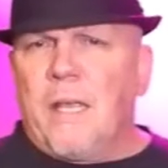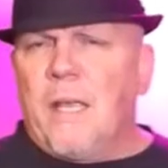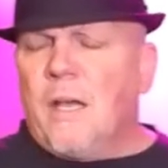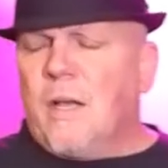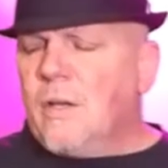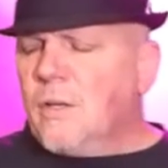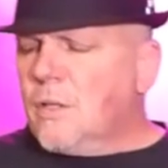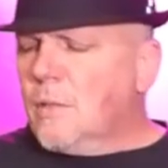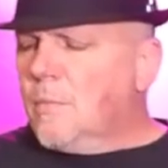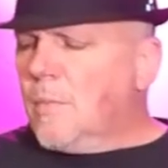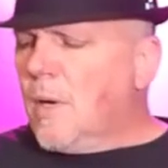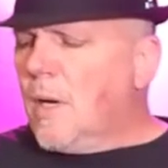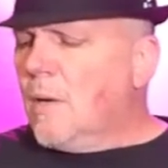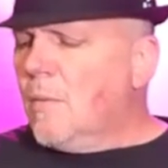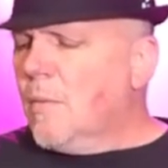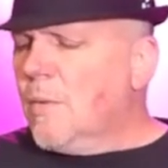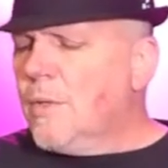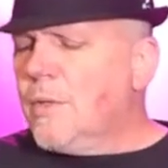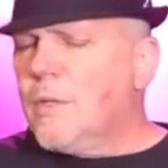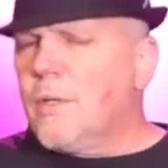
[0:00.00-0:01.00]
also
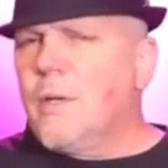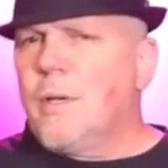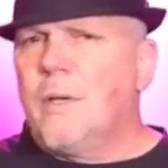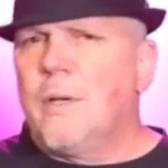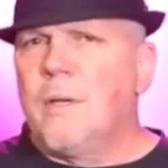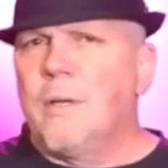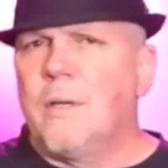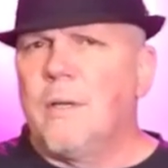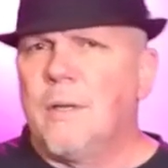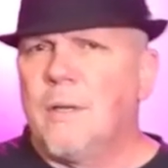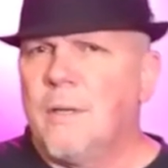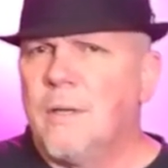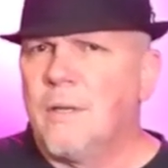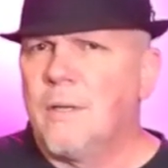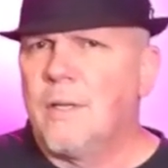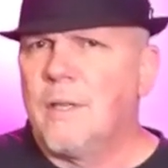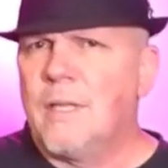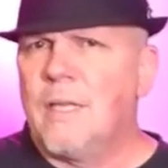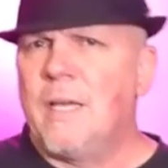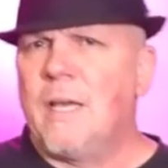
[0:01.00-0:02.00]
bought was
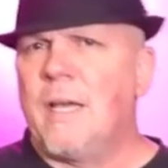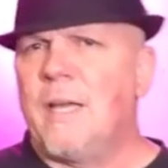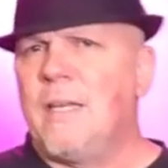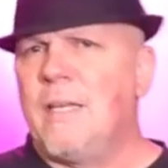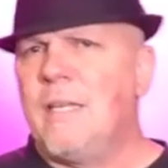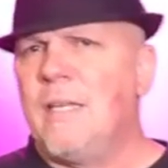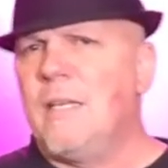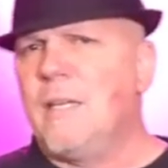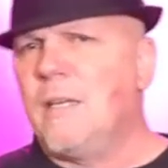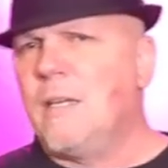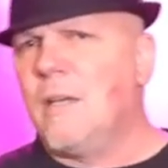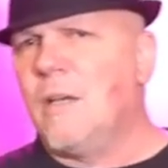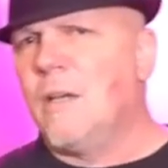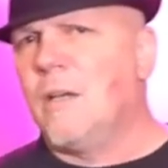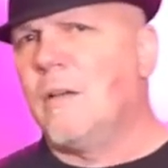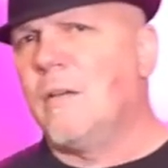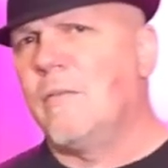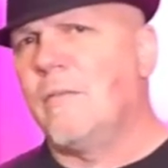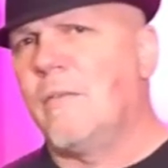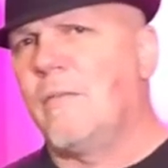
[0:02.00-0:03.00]
the idea
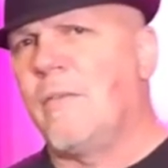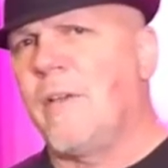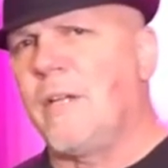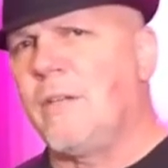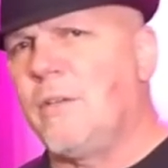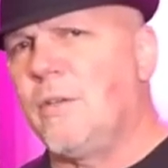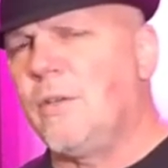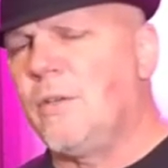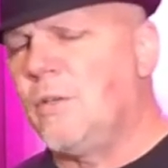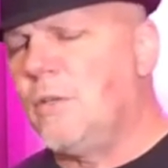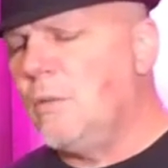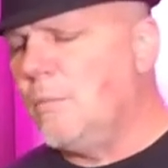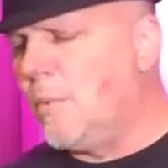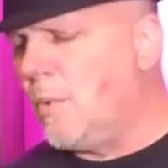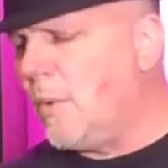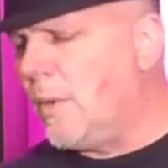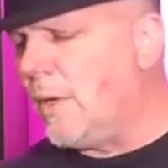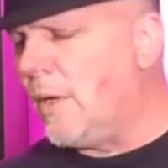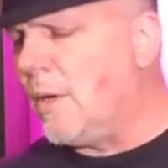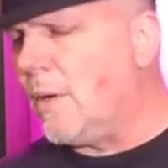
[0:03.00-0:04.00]
of Vector
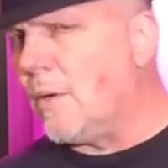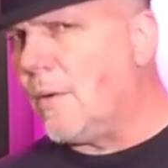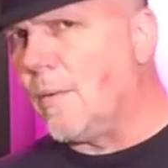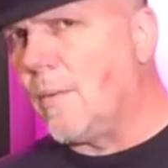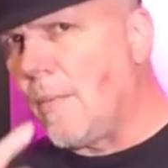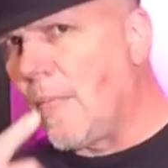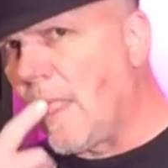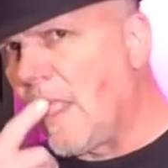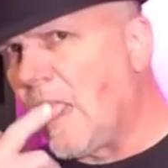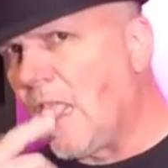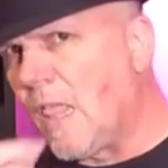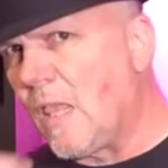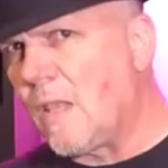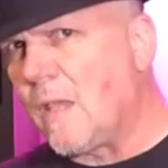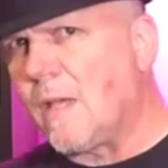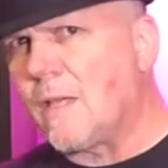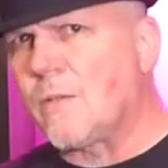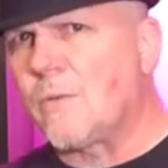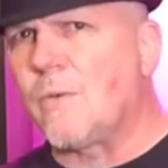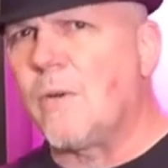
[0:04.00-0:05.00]
2.0.
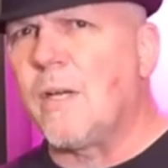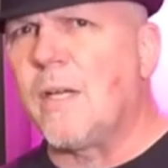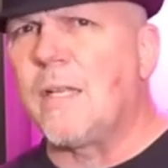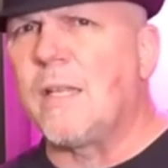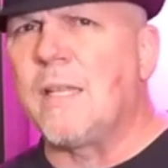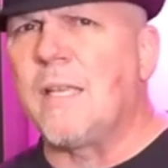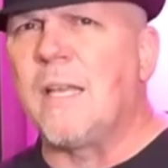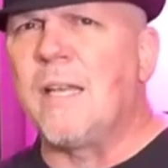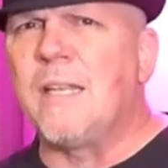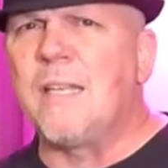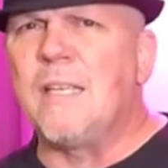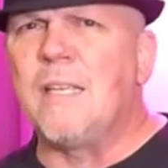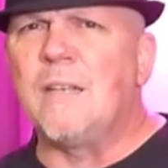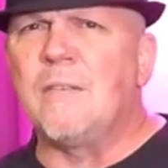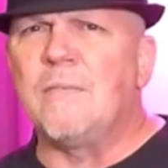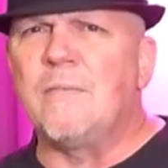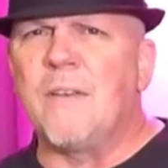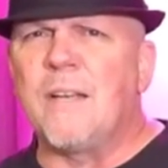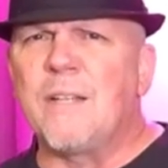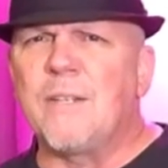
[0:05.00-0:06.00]
That's right, the idea
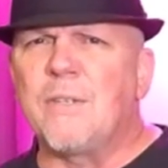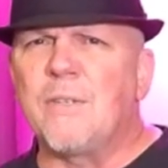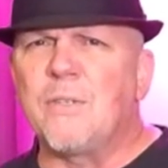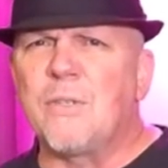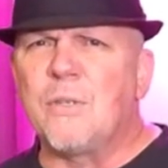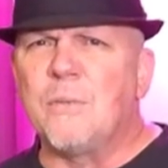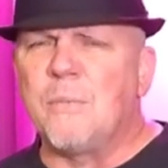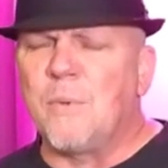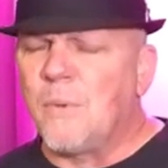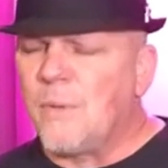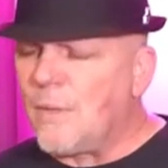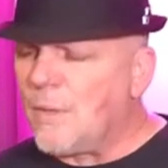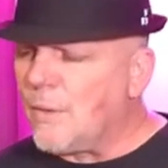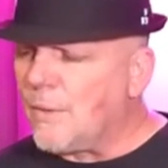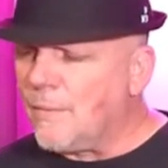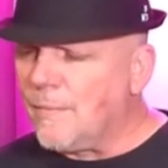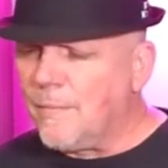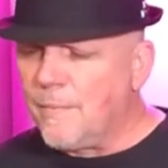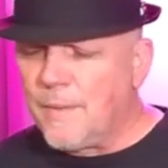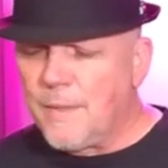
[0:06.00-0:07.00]
of Vector 2.0,
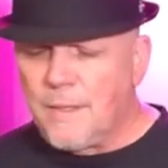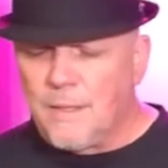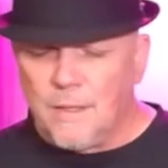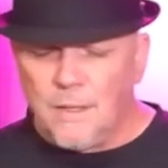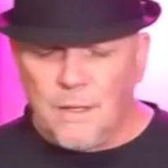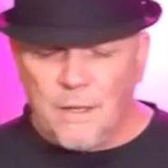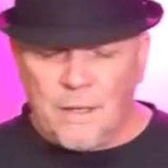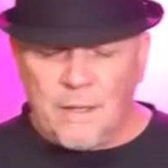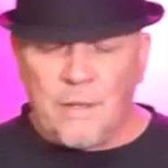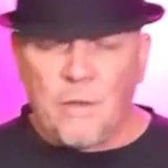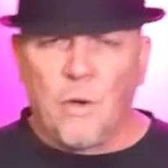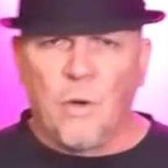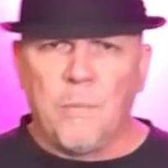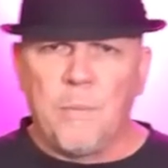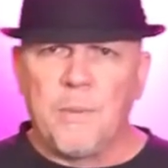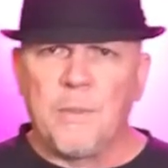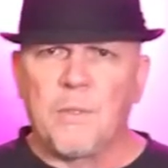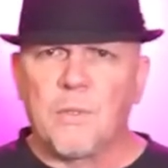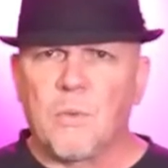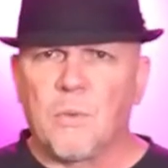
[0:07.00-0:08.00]
an
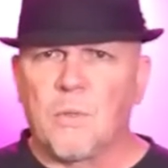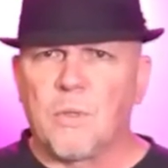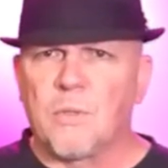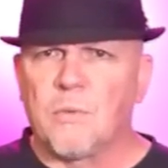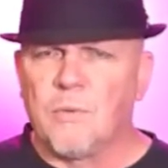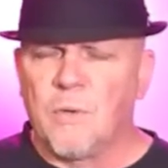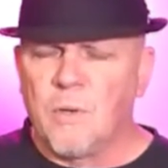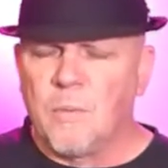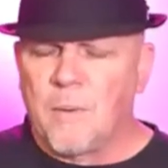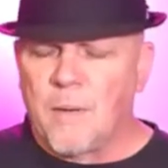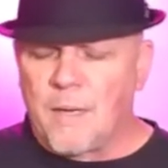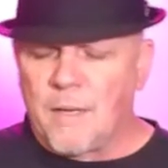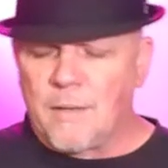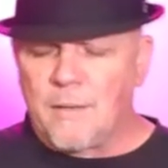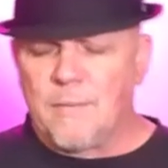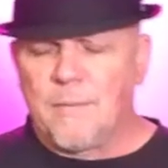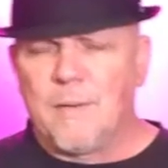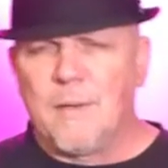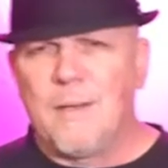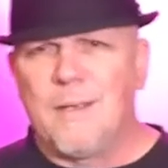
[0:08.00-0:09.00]
open source
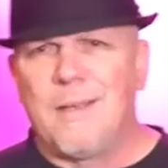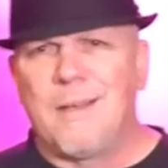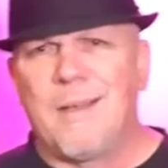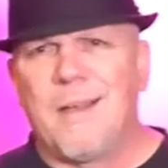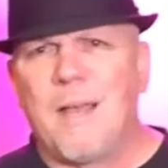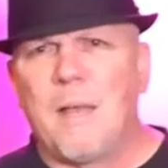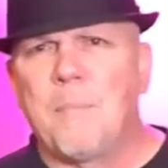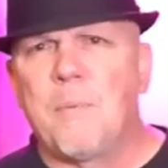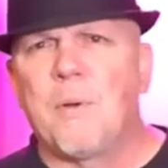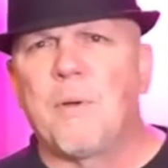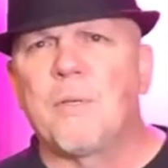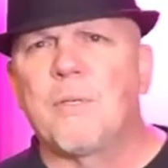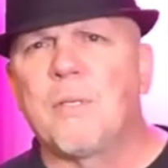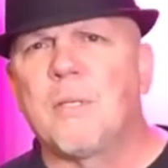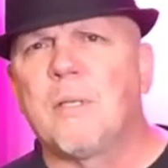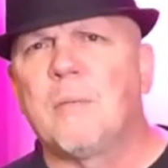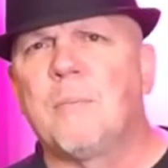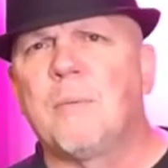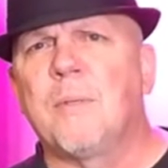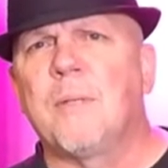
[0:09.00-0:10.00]
robot. I
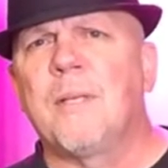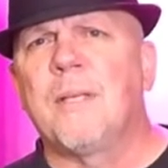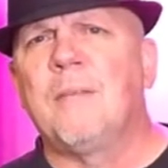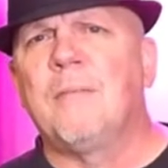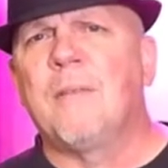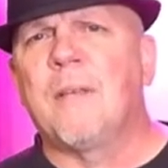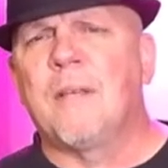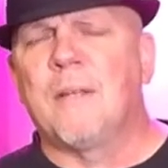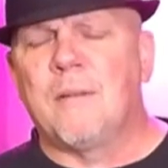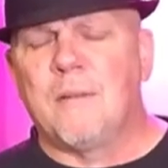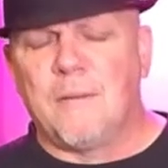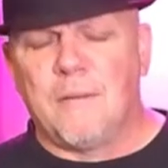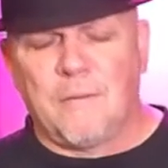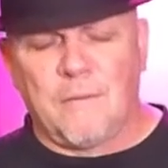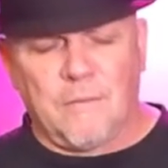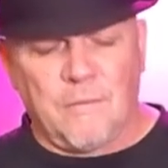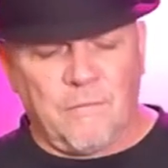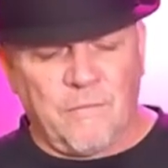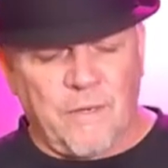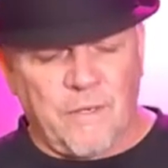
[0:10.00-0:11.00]
personally believe that
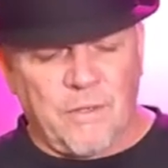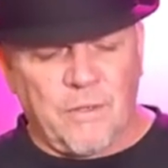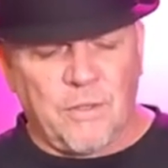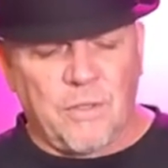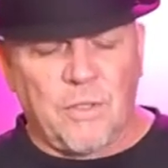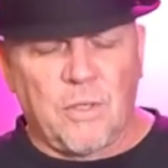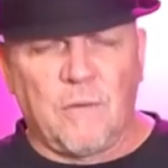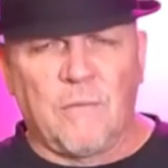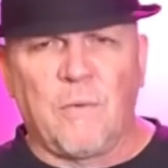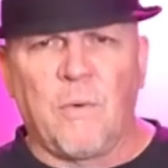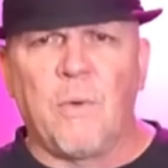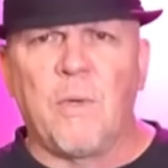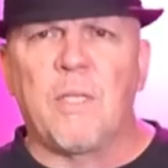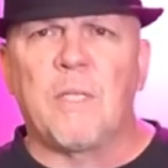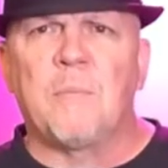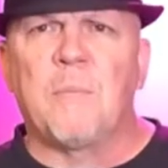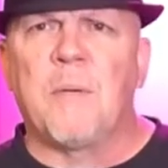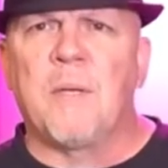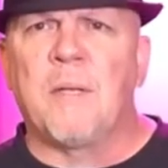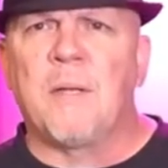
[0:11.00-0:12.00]
Vector should have
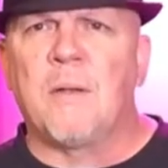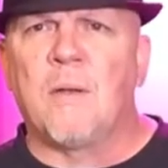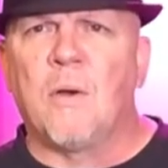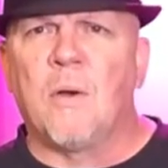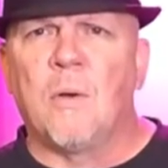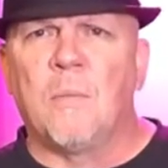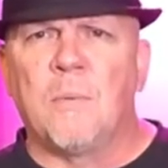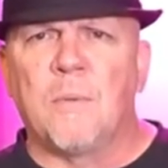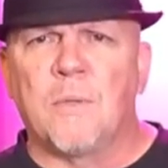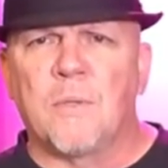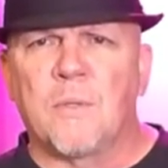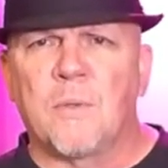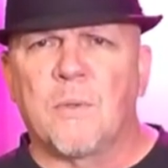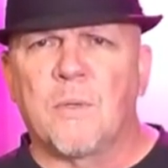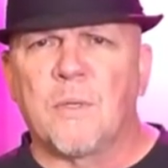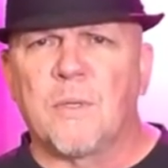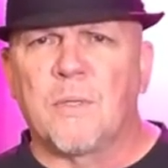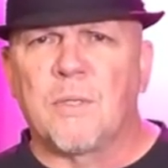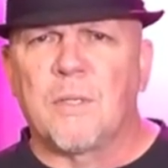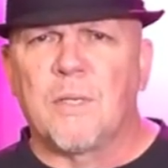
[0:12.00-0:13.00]
always been open
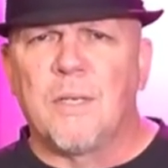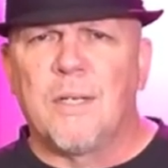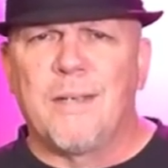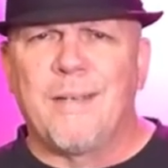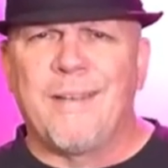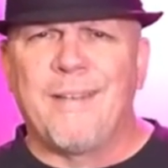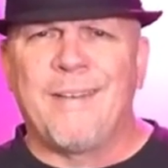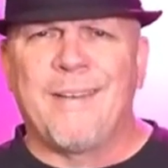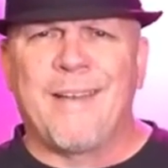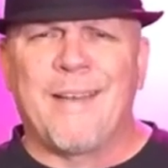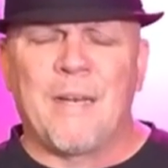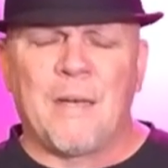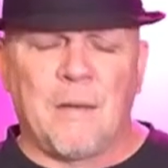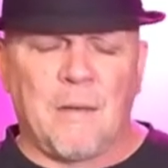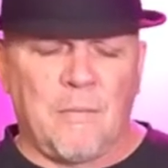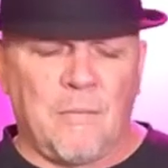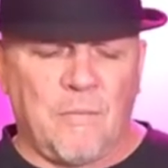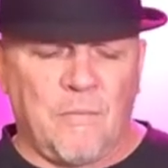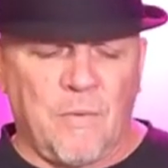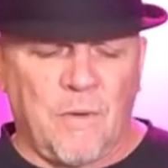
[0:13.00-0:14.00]
source and not
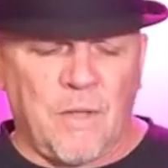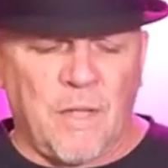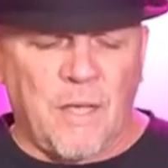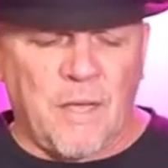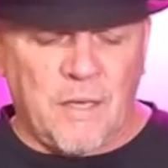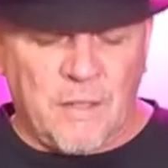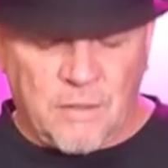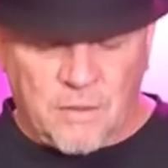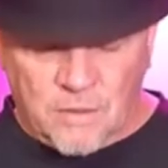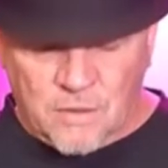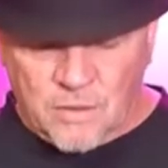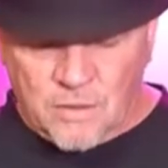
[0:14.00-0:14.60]
reliant